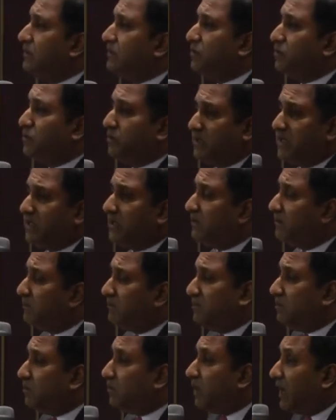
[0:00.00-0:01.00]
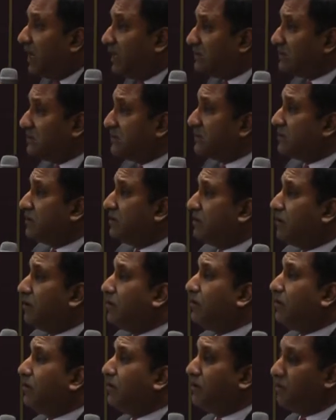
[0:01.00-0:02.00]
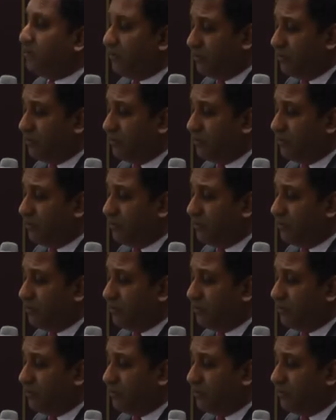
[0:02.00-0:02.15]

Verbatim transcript: Uh, to be nuanced, or